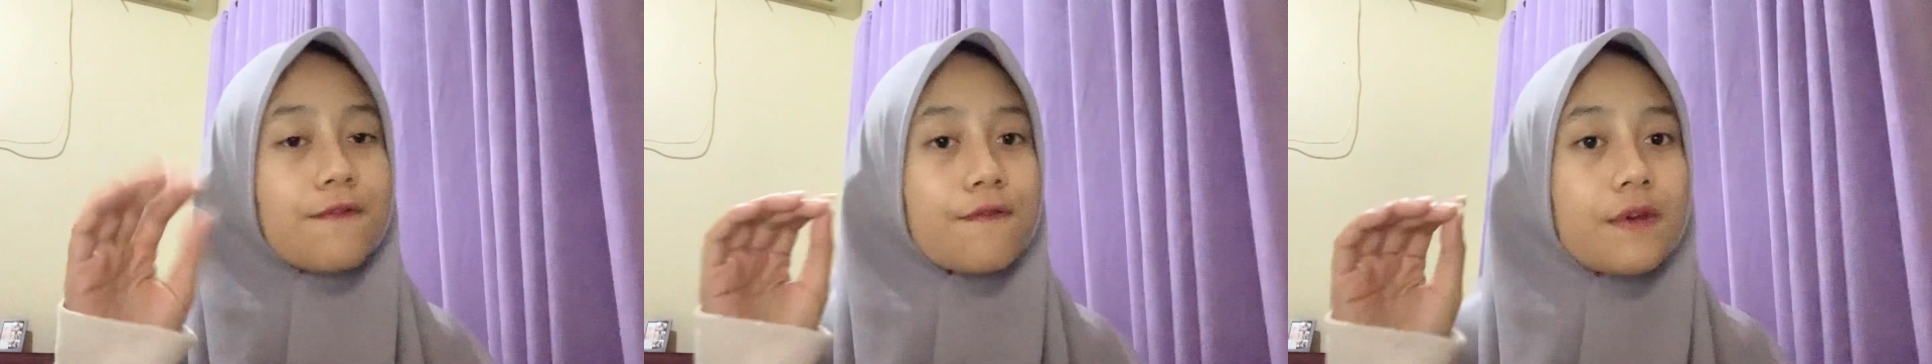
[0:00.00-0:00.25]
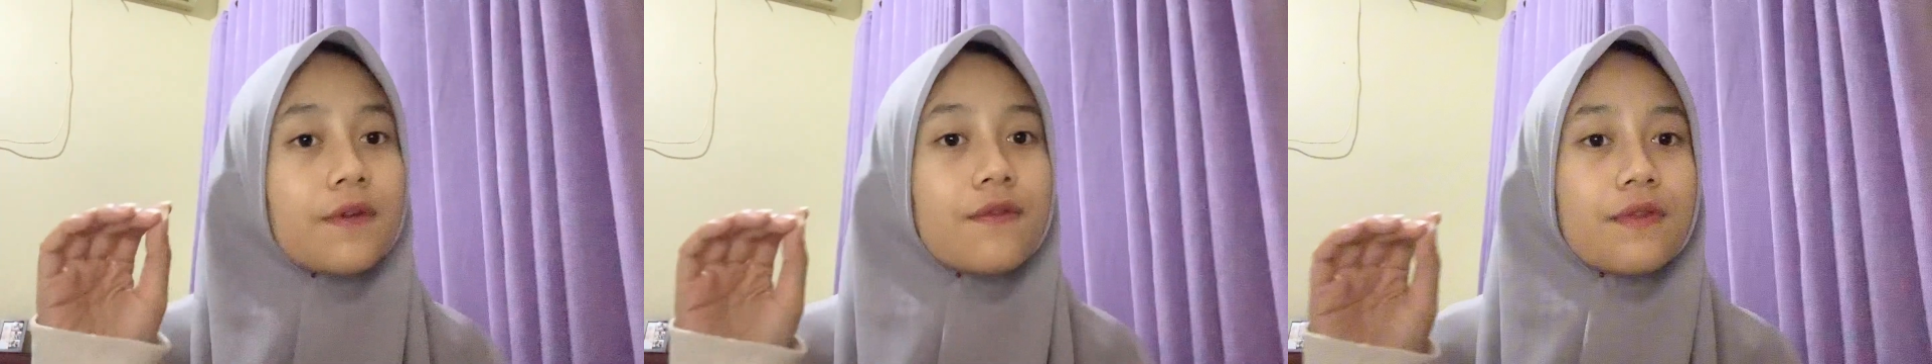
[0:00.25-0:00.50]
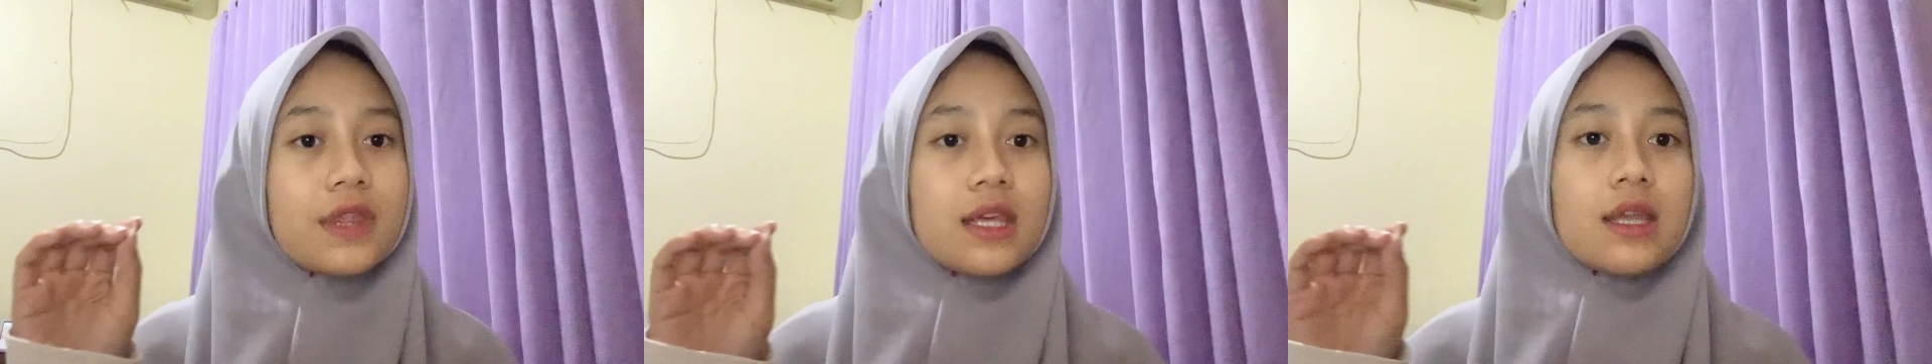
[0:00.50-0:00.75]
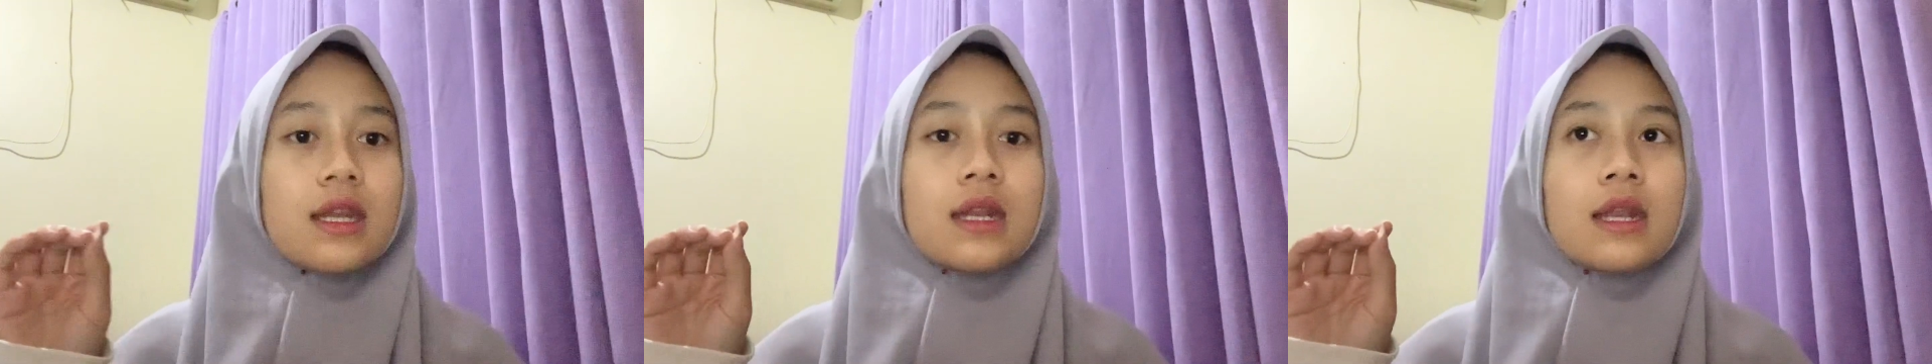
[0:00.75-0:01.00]

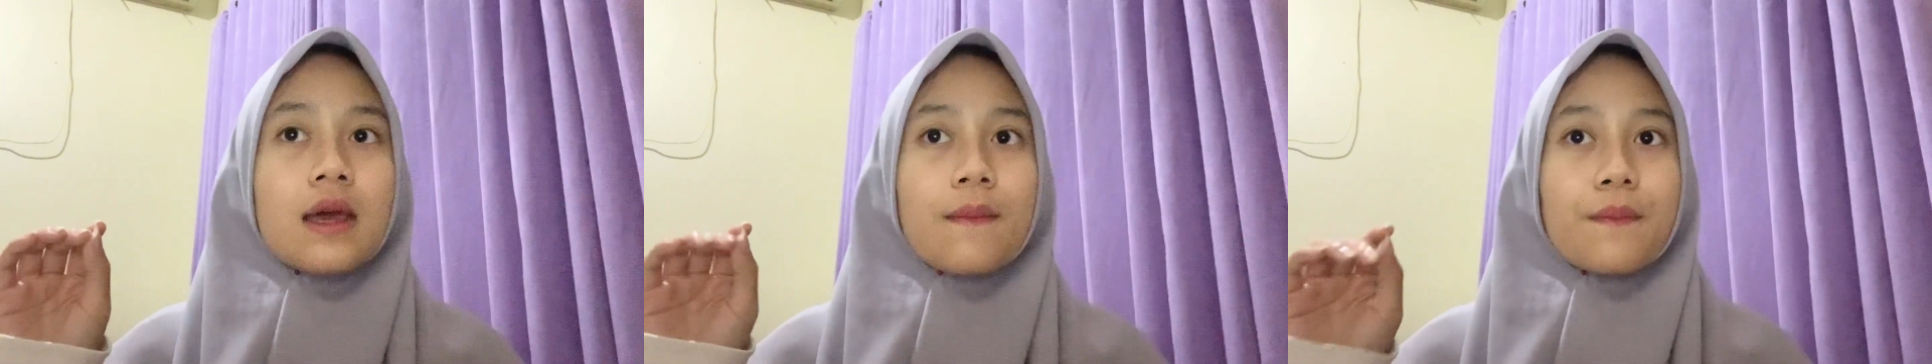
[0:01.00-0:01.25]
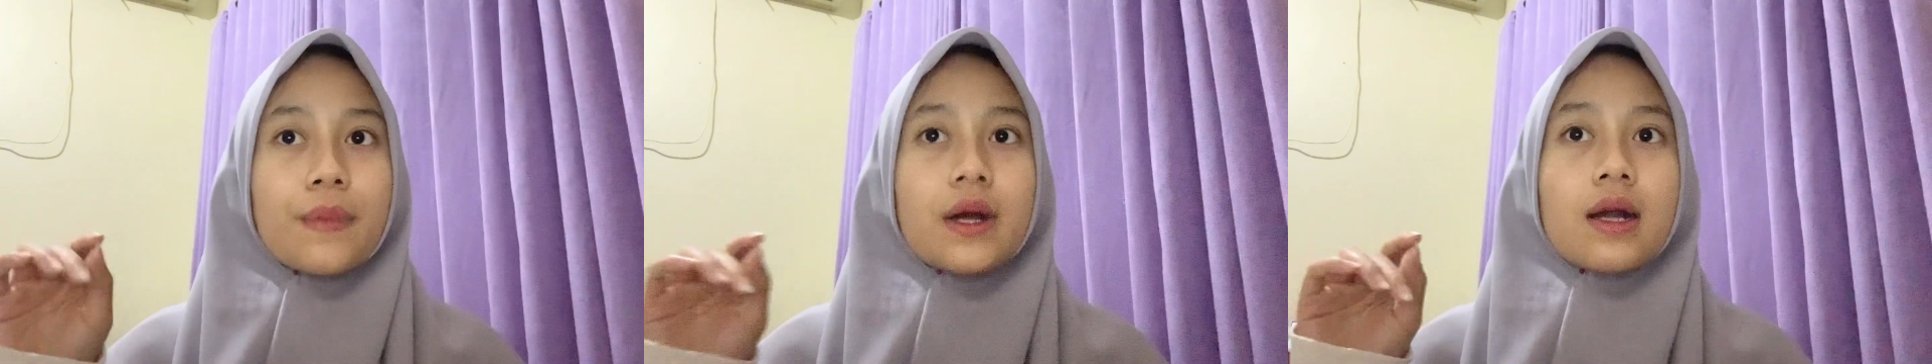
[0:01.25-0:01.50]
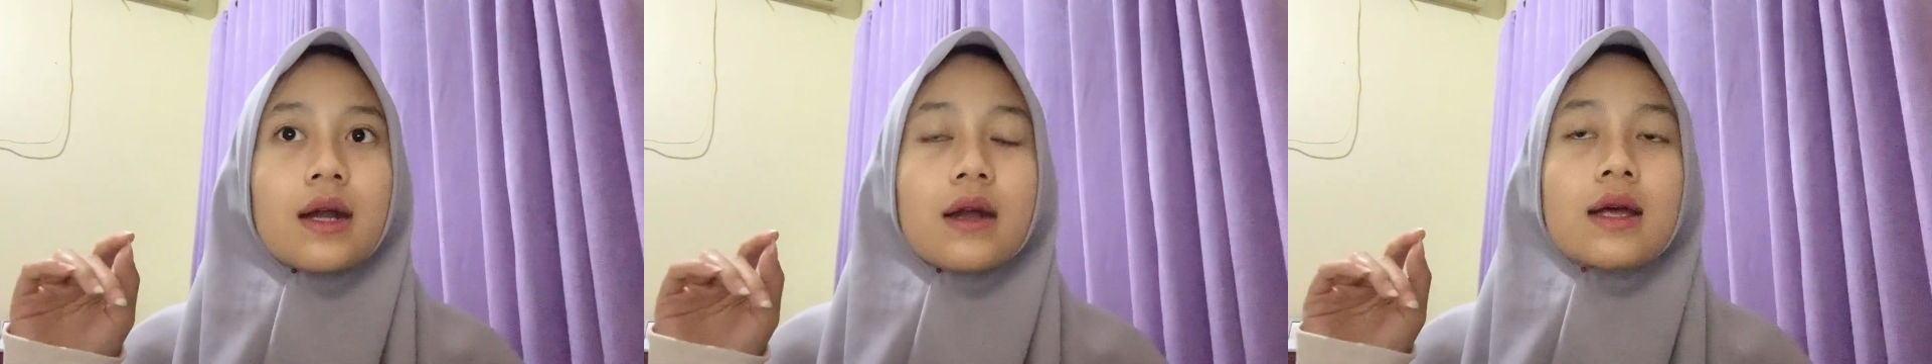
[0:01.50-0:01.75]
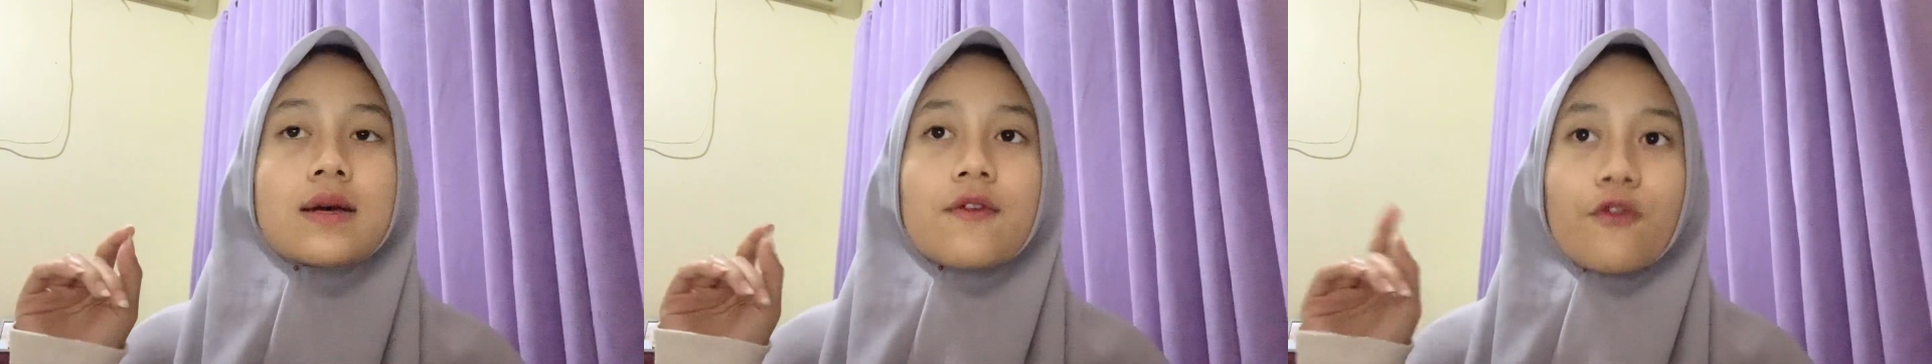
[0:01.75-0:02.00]
15 per
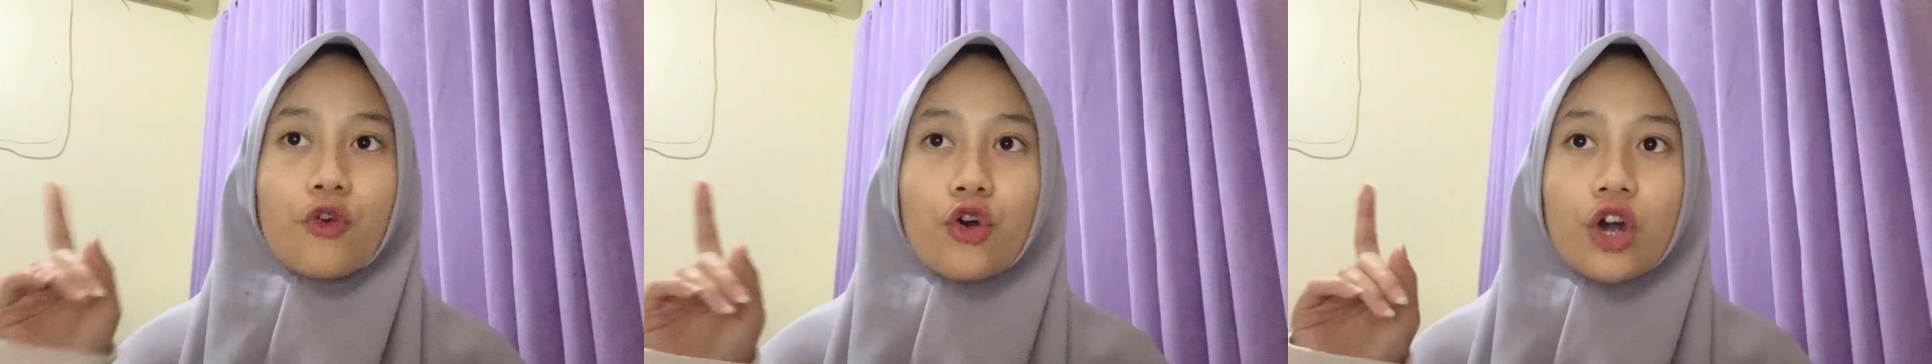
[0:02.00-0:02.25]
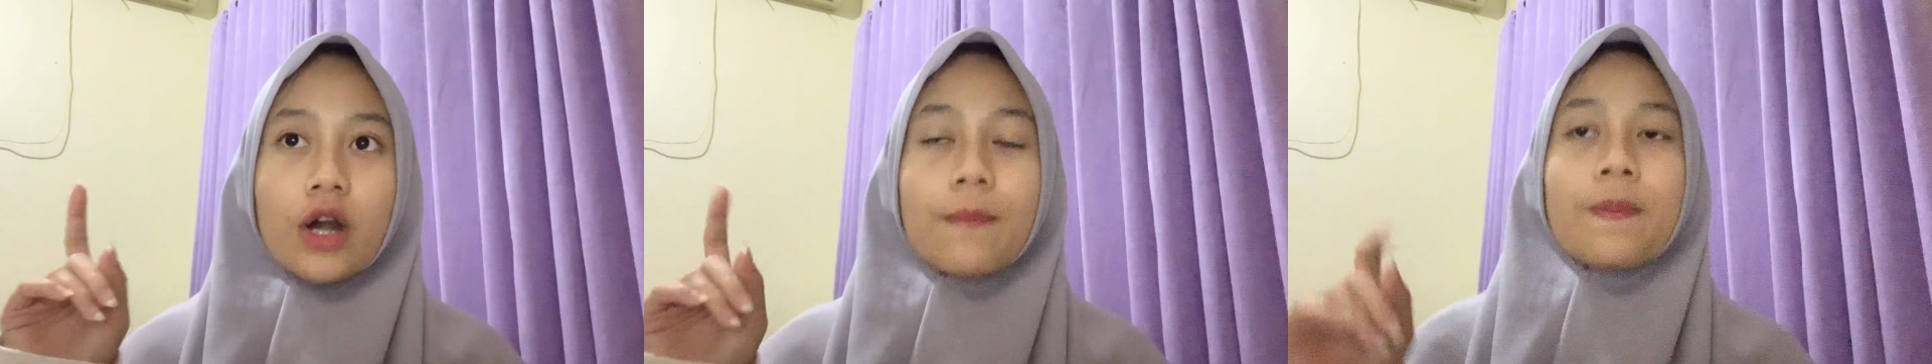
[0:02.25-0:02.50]
4.